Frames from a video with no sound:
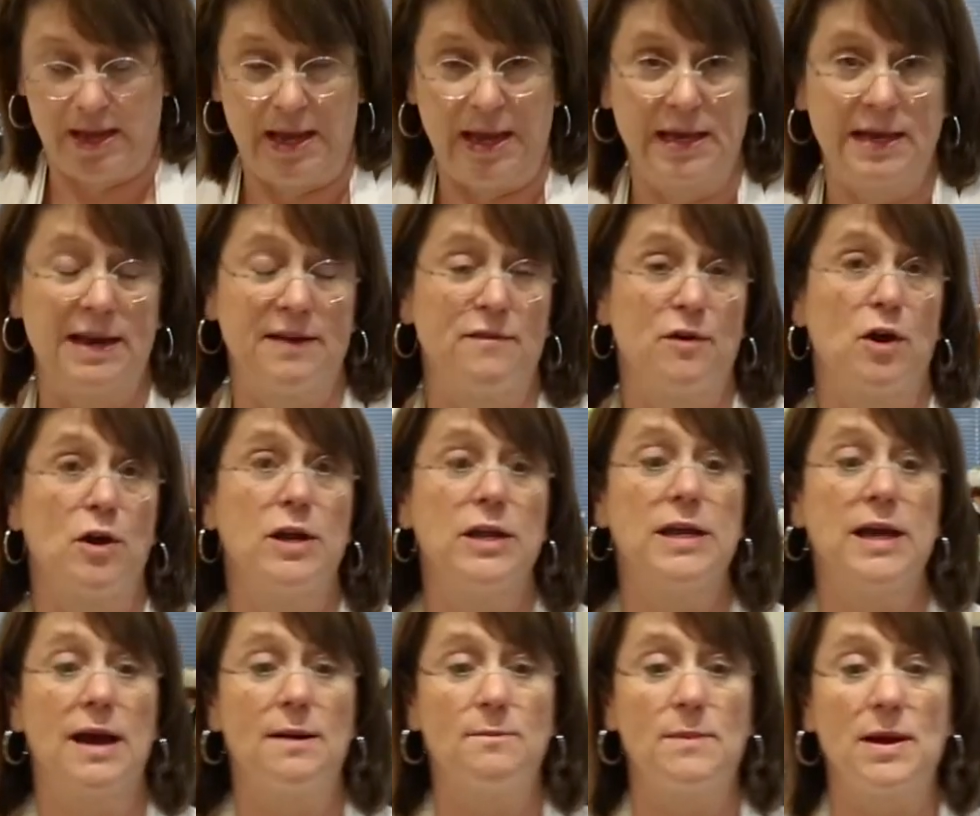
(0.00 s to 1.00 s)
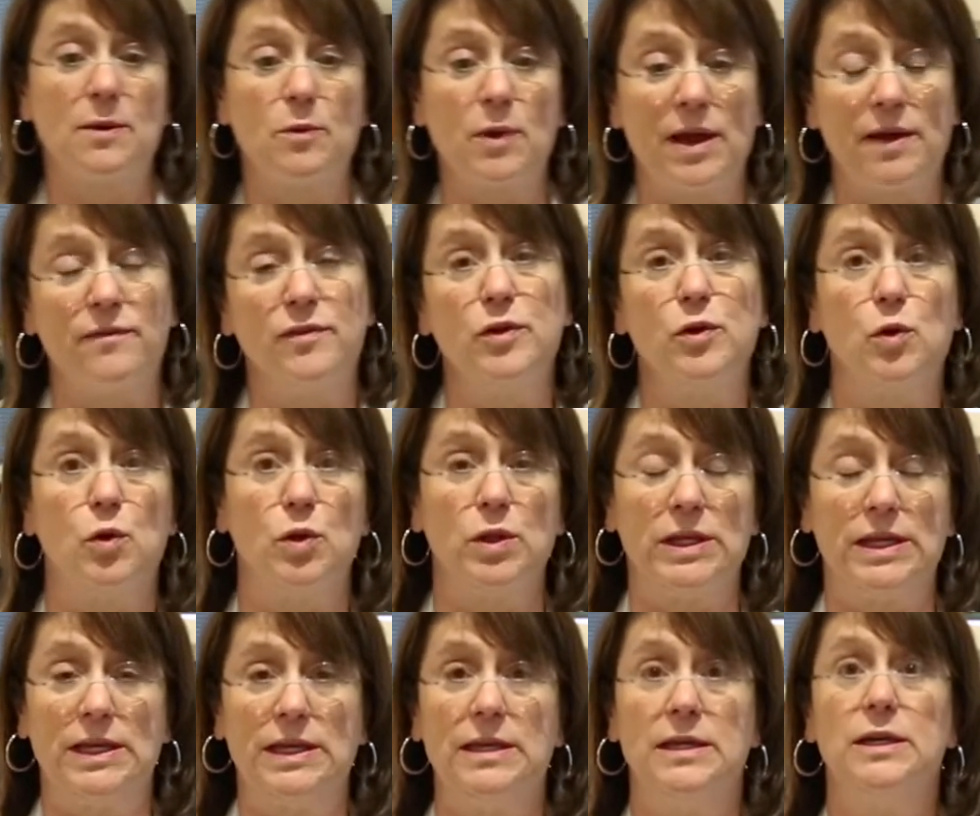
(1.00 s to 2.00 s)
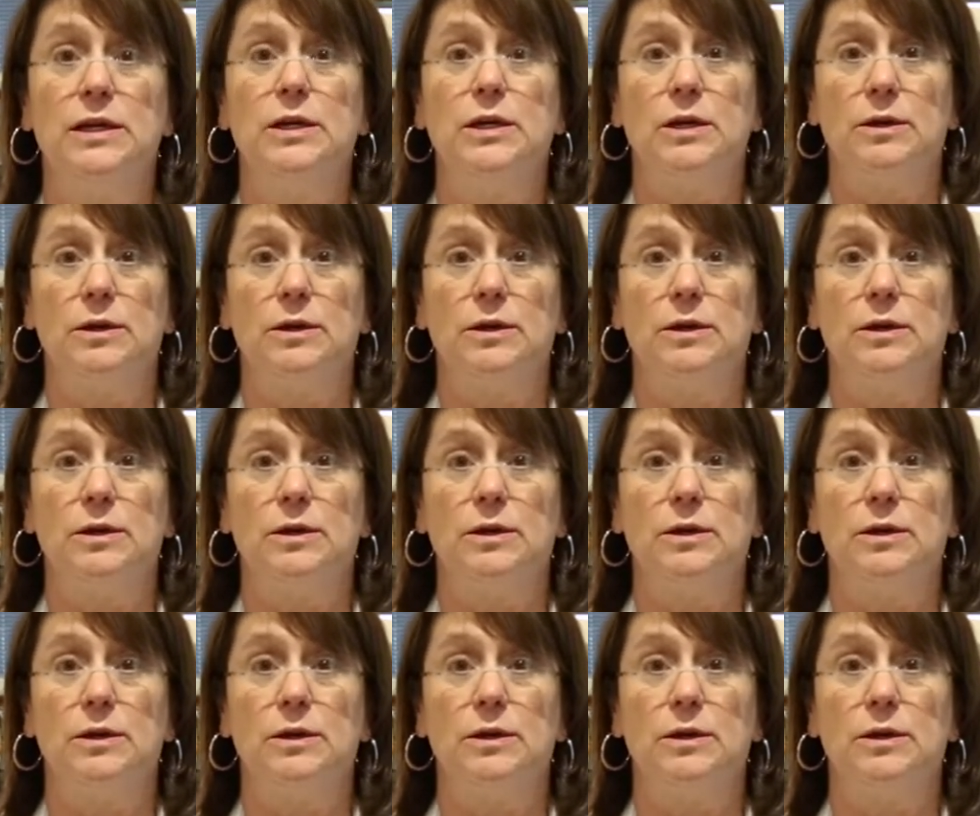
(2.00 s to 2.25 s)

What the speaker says: and I've already got my ravioli.